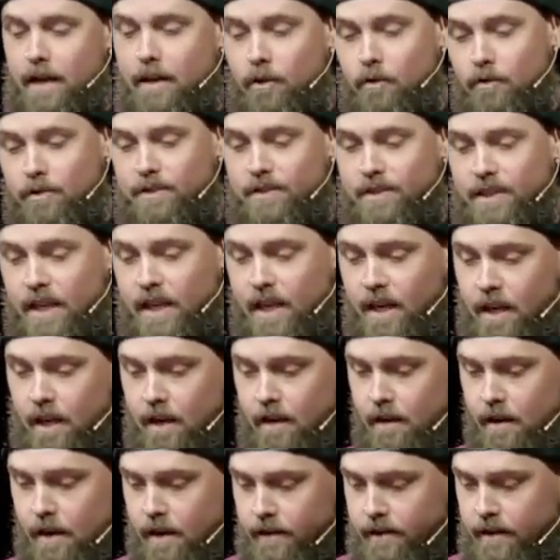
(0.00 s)
you'll see,
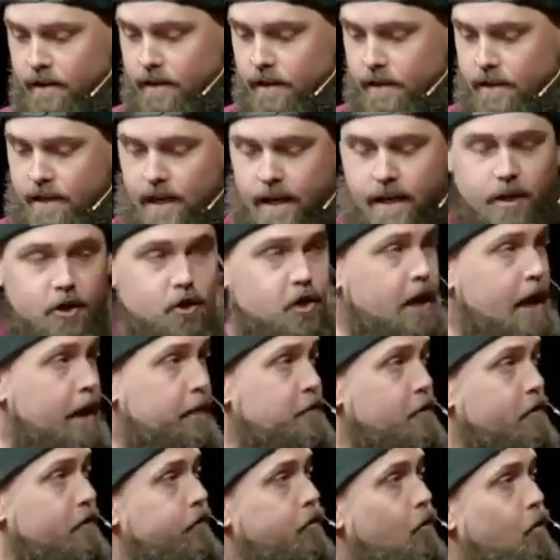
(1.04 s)
this is kind of chapter
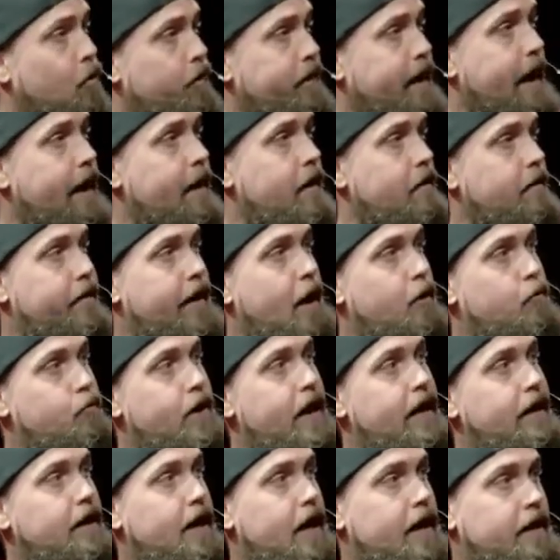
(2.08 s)
4, that red
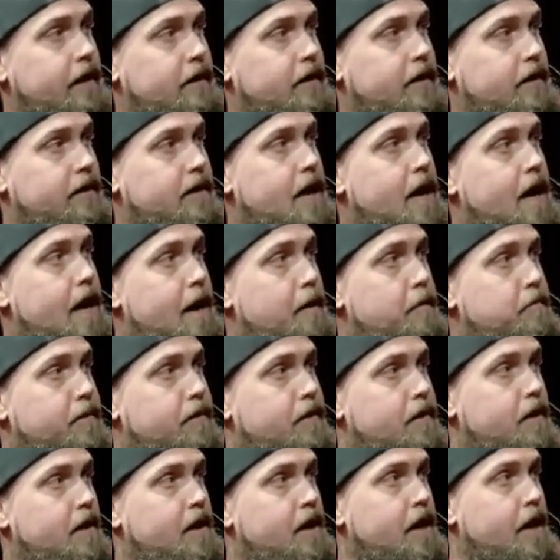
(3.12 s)
line at the top.
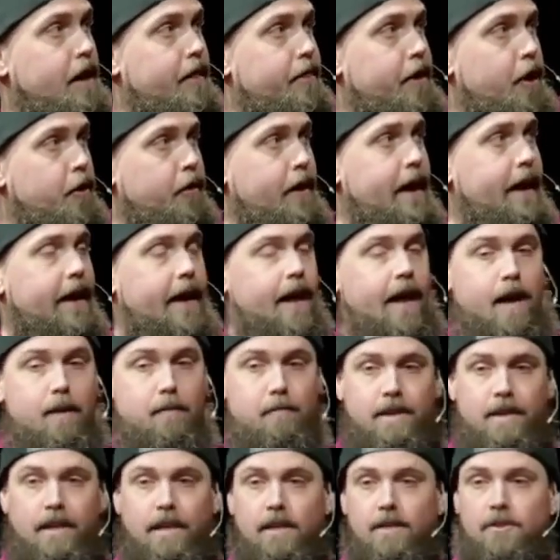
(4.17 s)
They're at
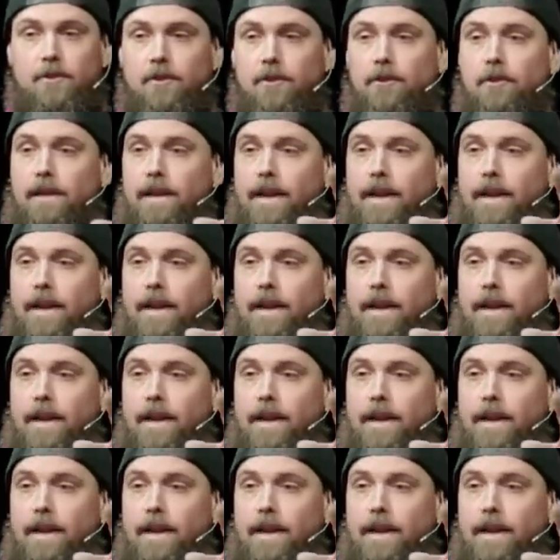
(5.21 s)
Ebenezer and